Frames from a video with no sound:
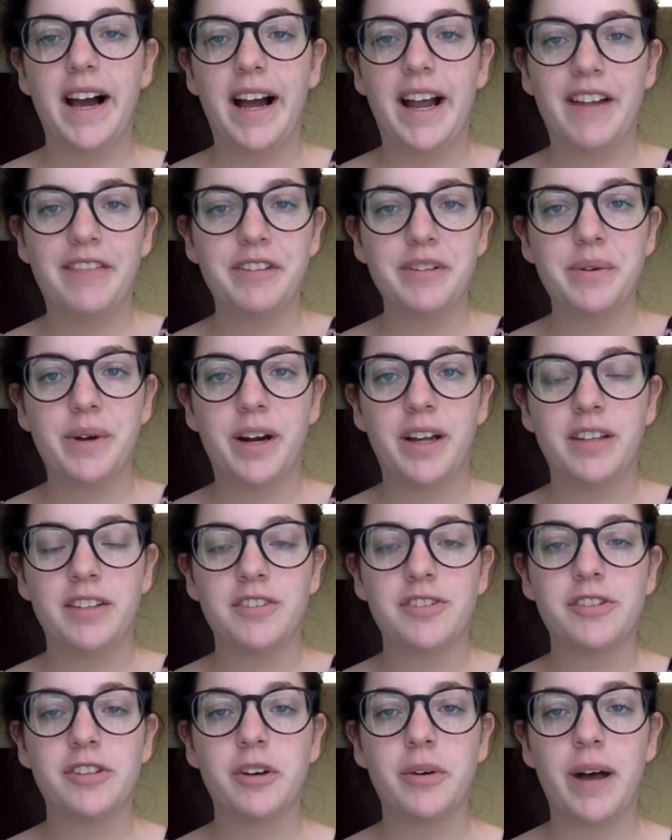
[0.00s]
Hi everyone.
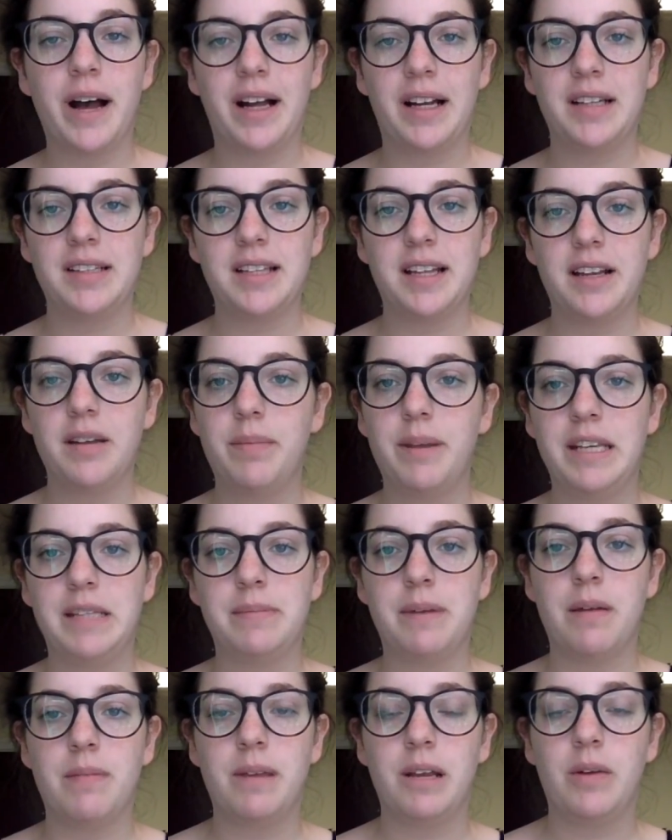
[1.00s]
So I decided to base
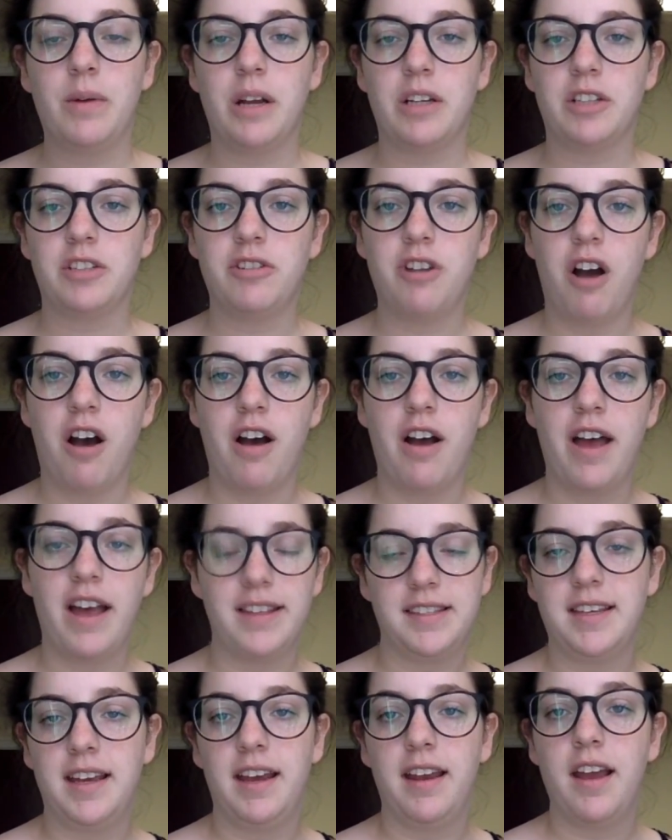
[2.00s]
my big question
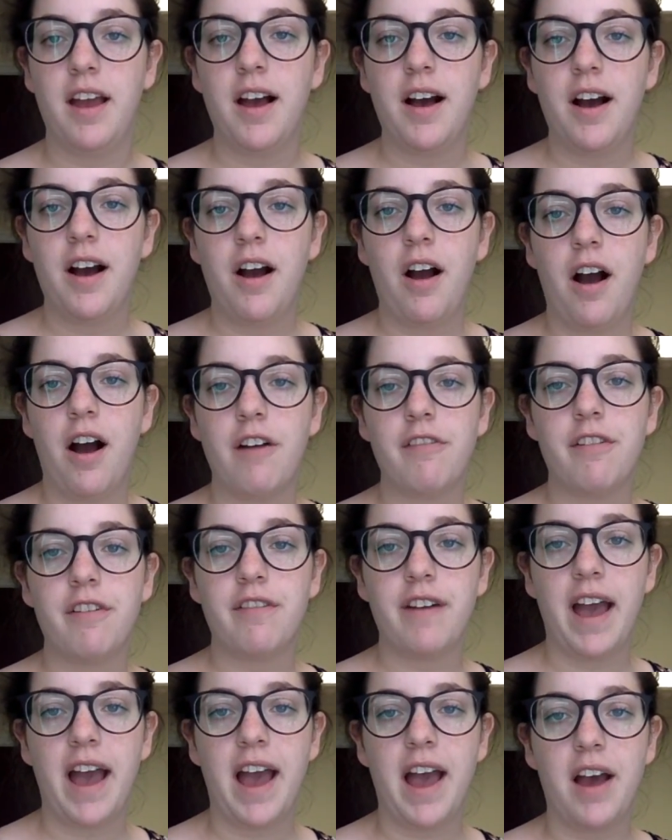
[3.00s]
essay off of
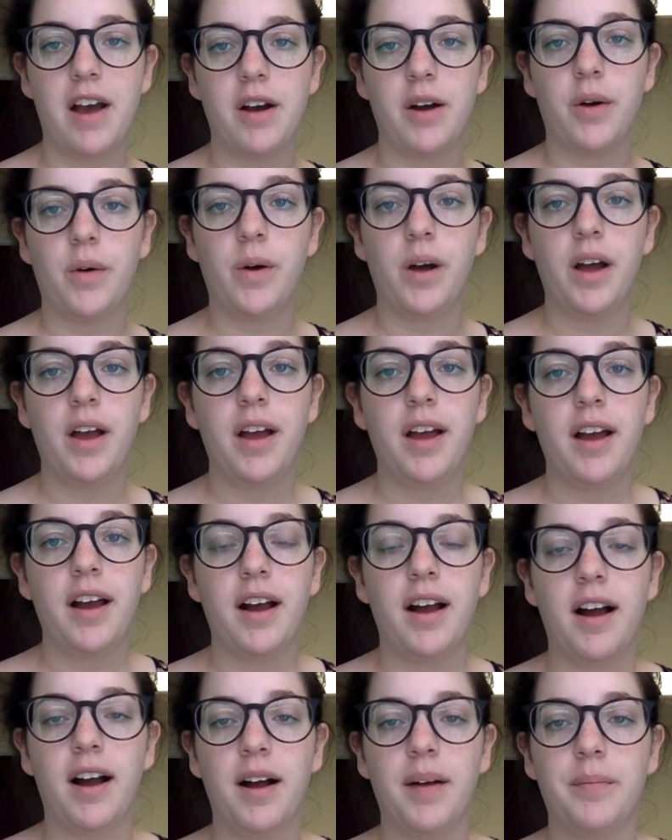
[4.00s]
how
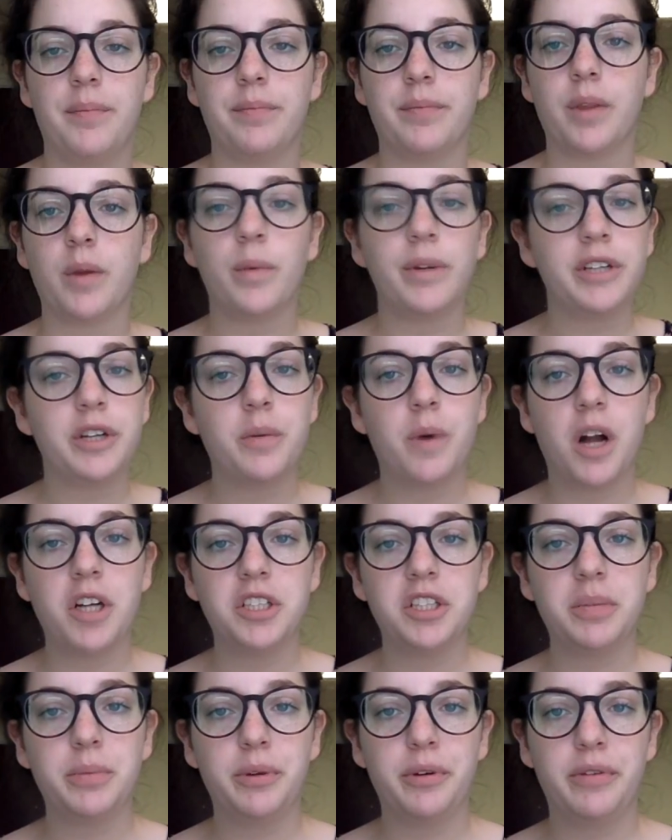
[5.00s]
when you're
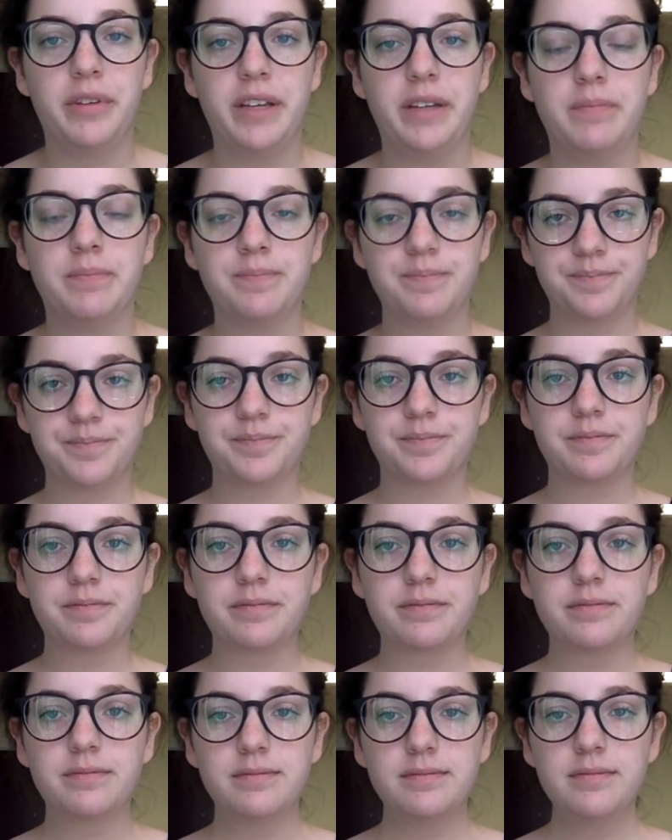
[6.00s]
watching a movie,
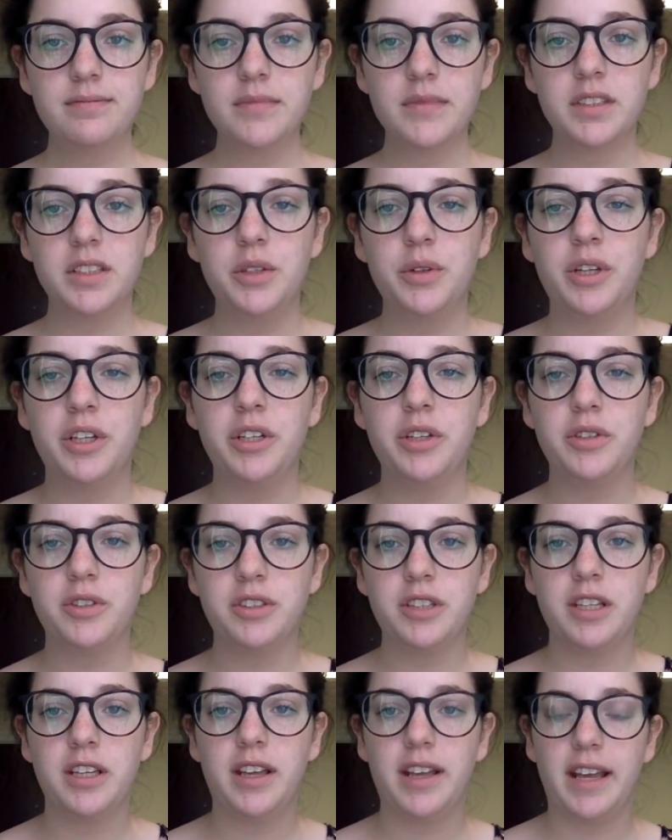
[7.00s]
you can
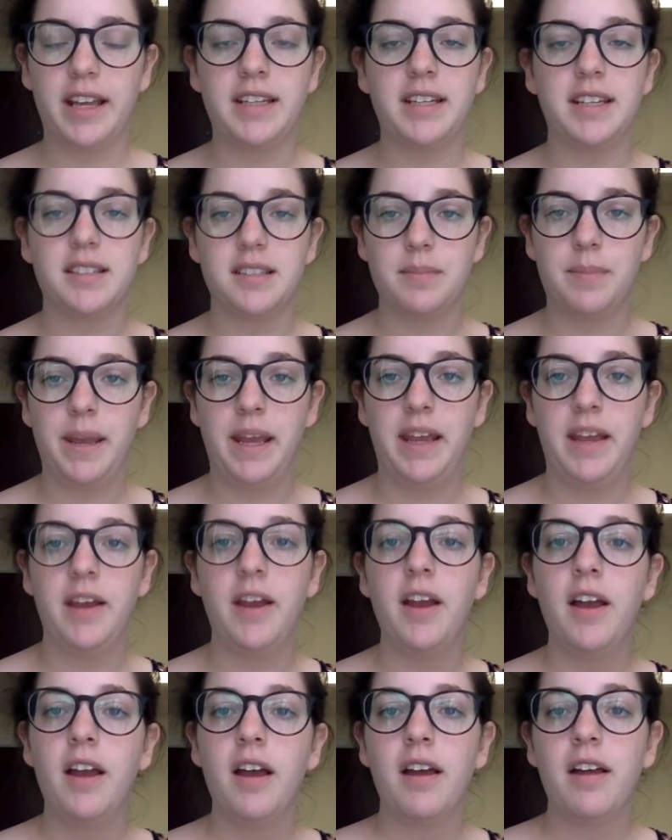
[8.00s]
usually anticipate
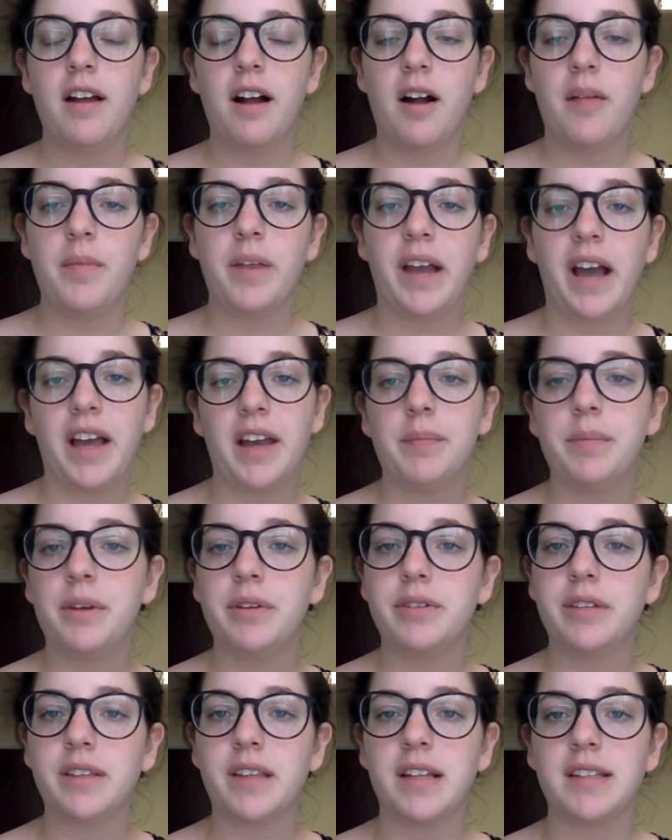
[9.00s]
the kind of
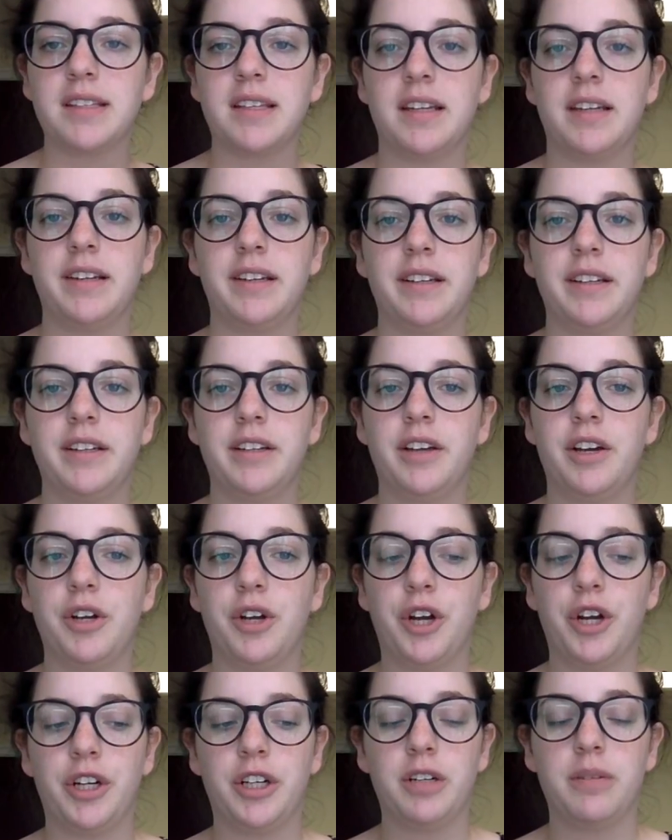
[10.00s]
music that's going to
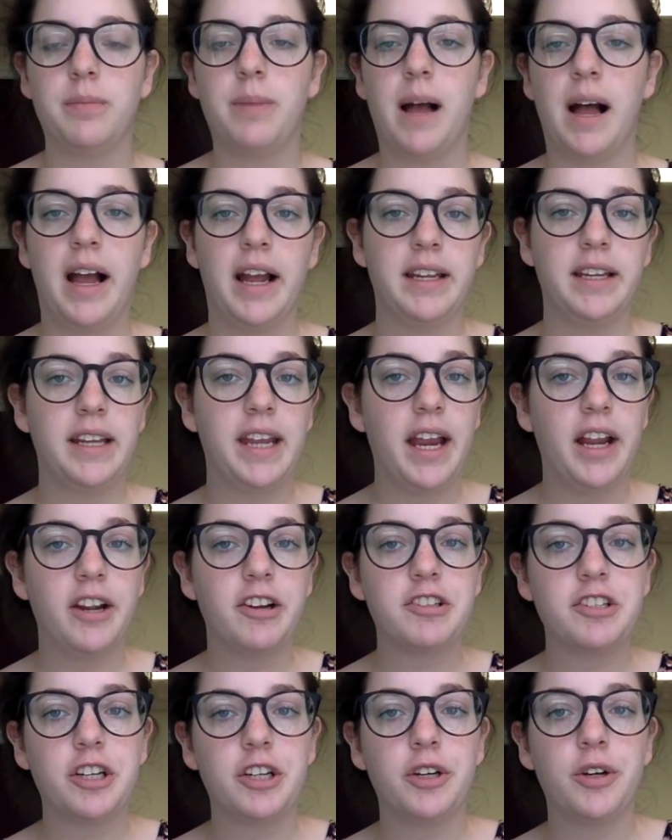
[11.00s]
occur behind a
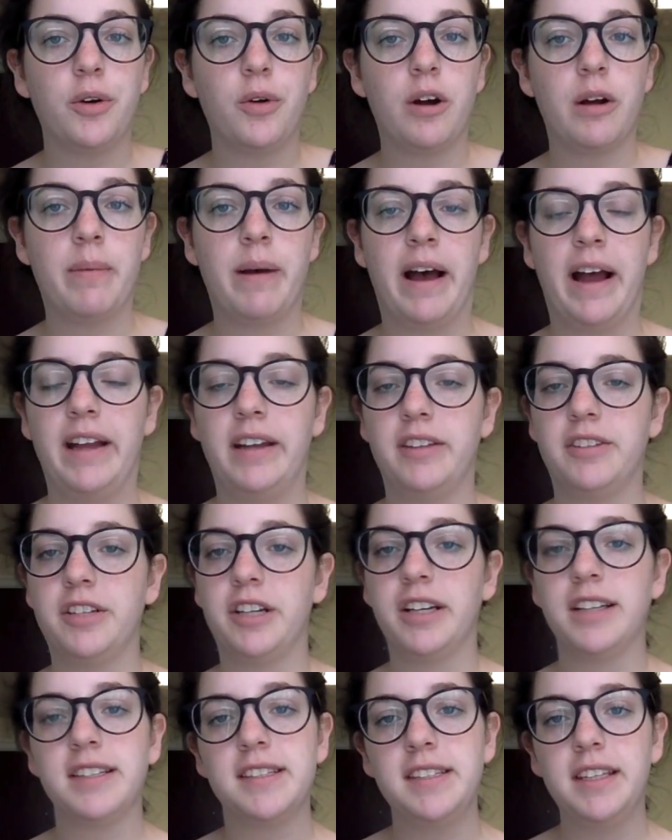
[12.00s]
character or behind a
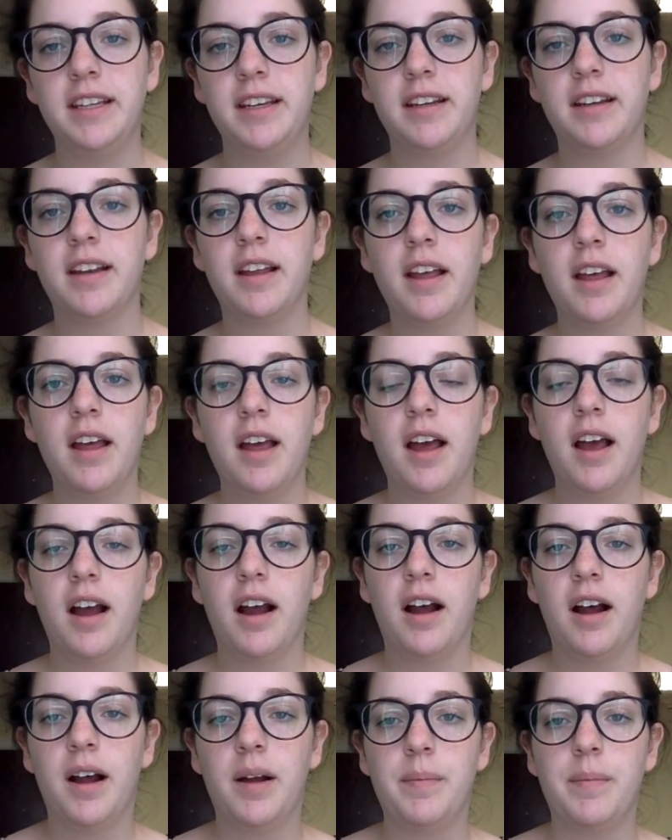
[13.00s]
certain scene.
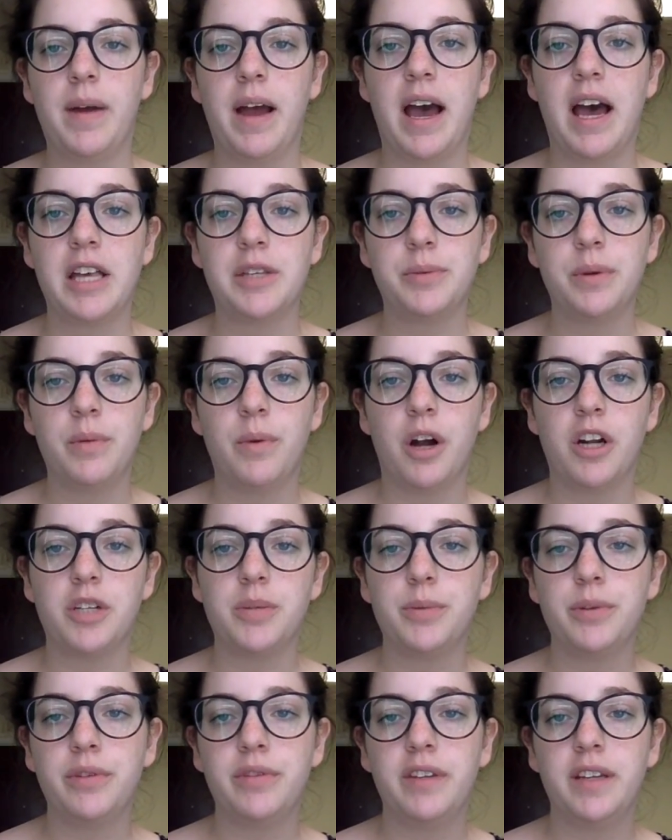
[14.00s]
As we watch
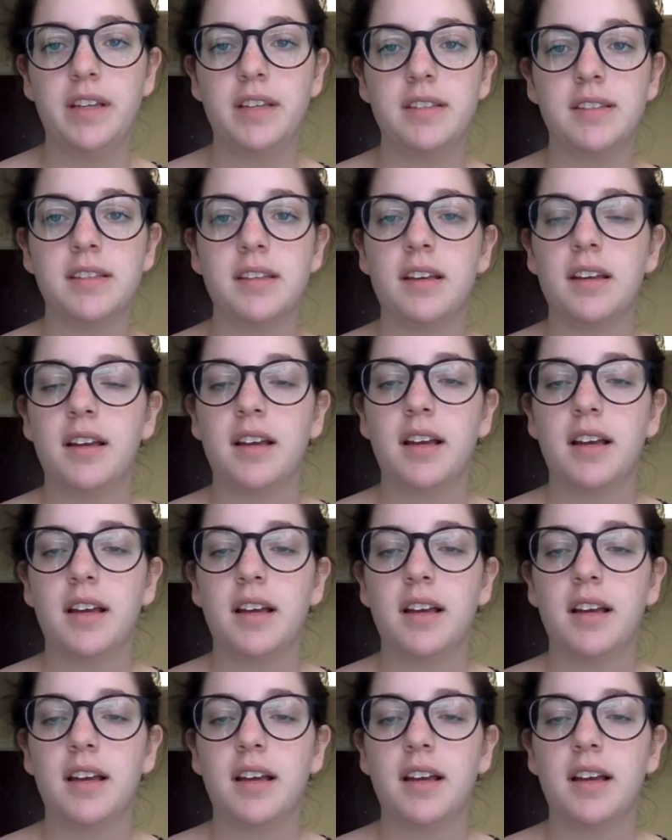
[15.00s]
movies,